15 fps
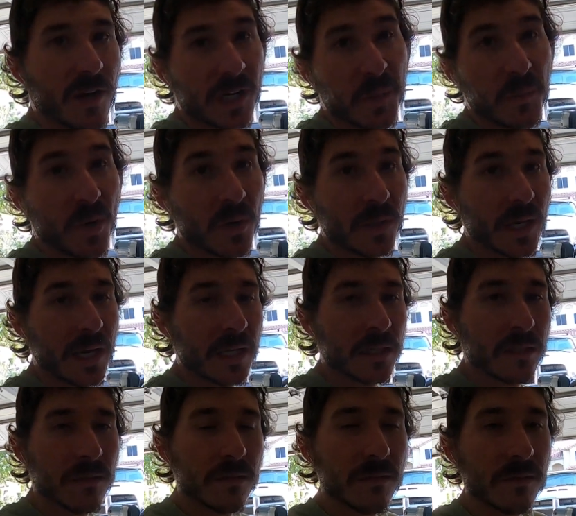if I can burn
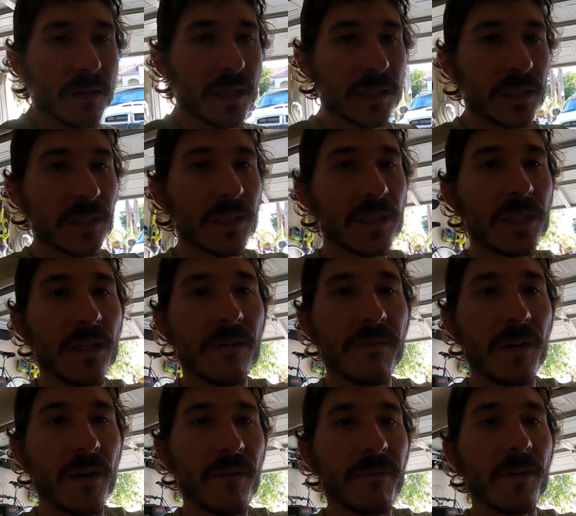that rest of the
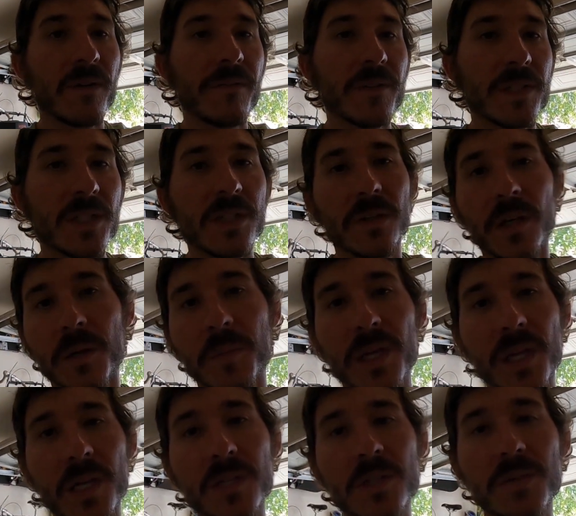stuff off, or if it's still gonna
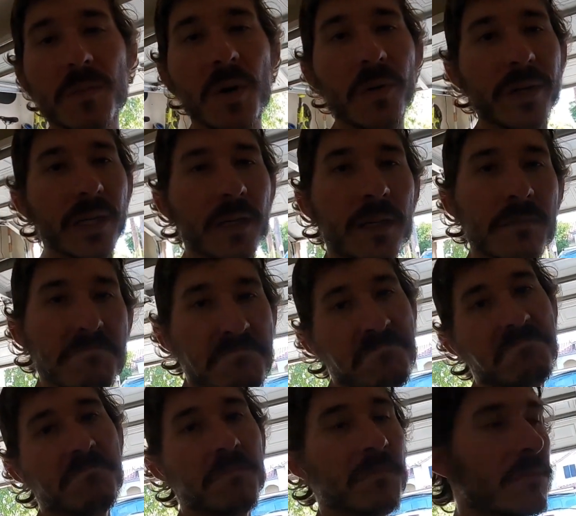be as smoking.
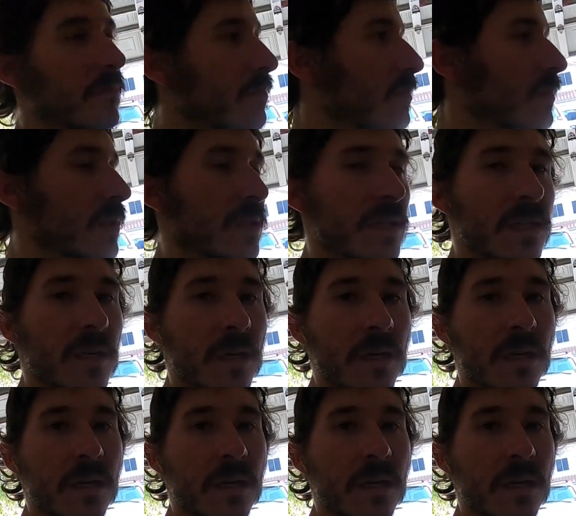Let's see.